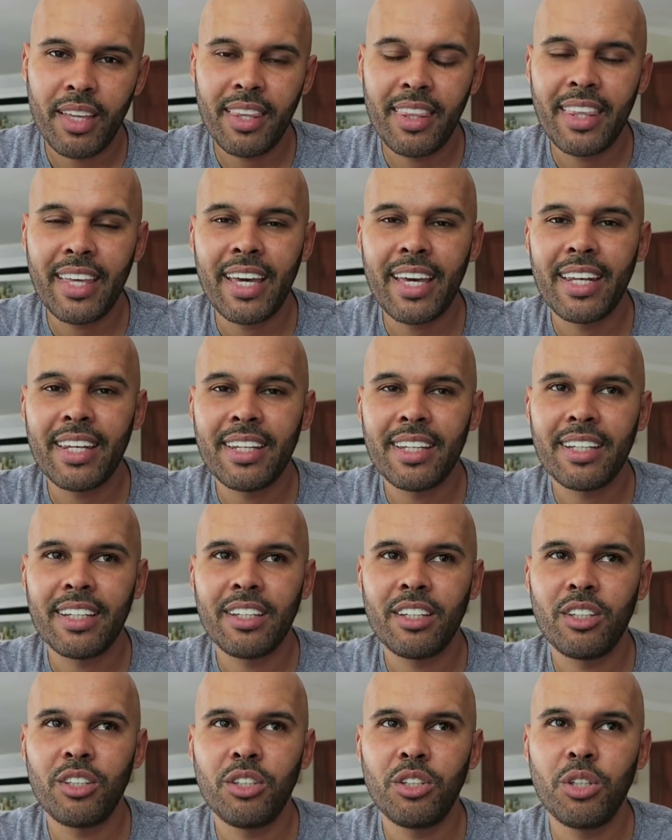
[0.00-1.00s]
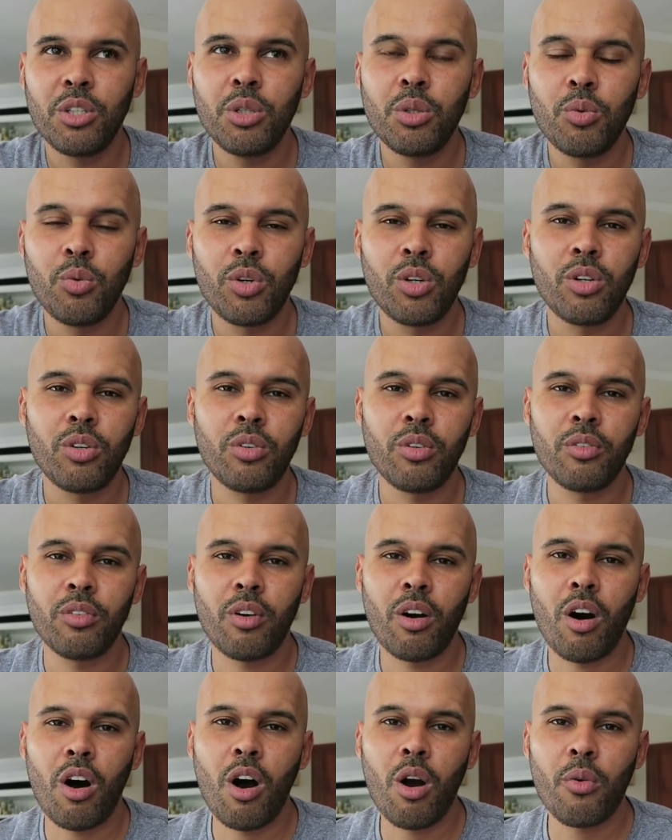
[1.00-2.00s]
then you
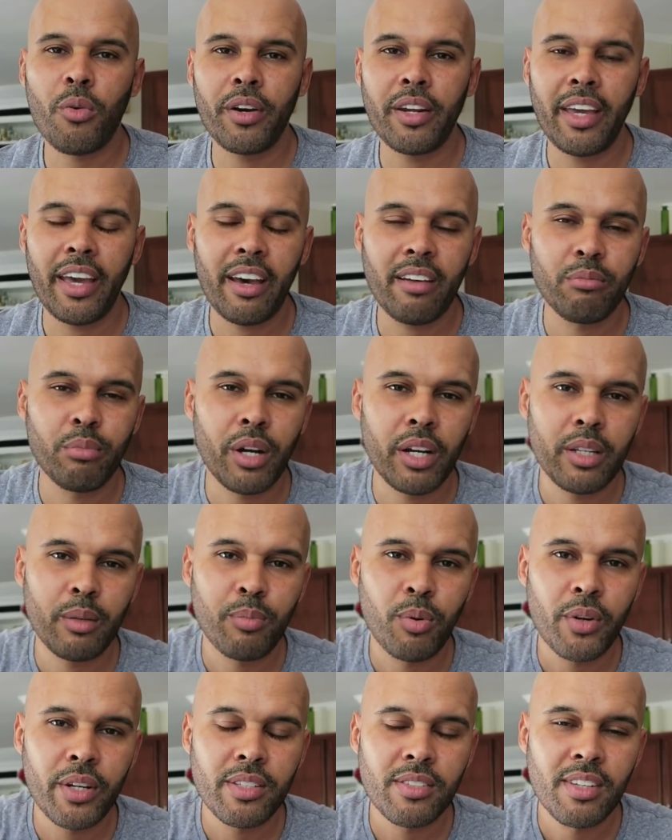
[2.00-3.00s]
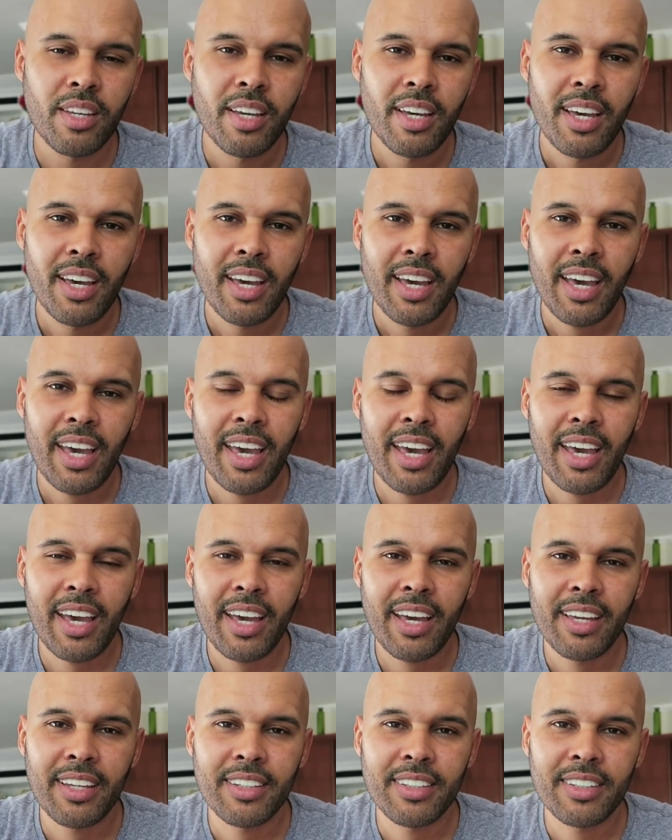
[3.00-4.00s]
will already have brownie points
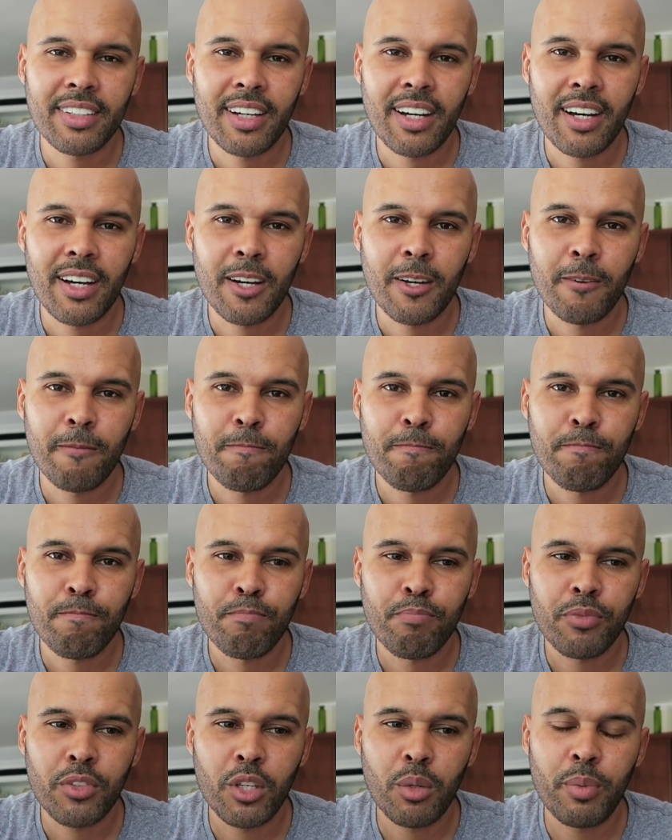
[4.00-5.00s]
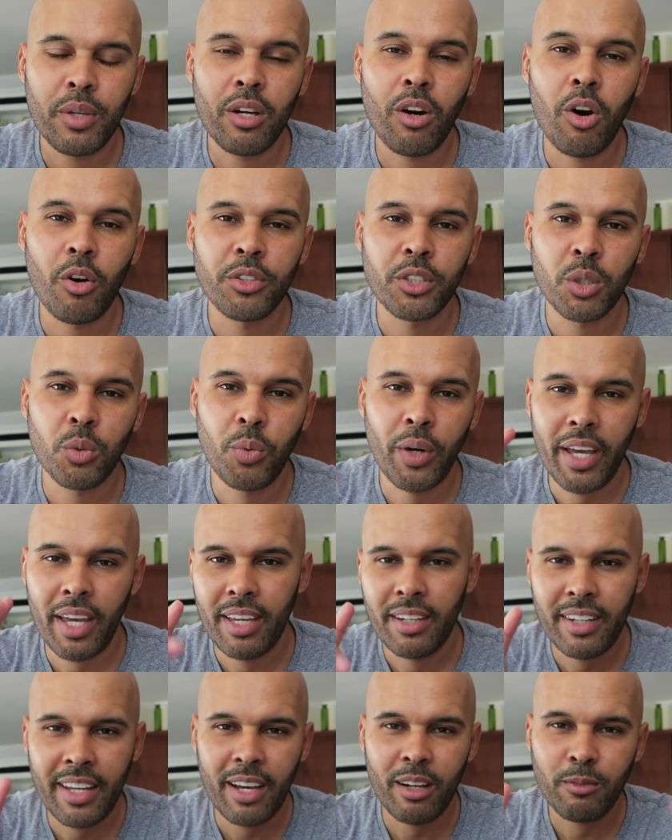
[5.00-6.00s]
and um, you'll be on your
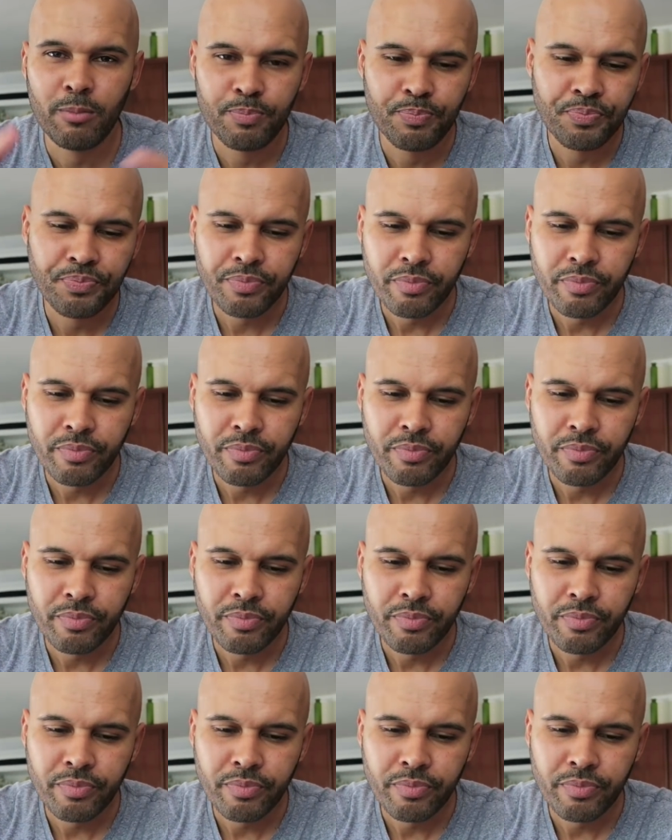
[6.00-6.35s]
way. Now,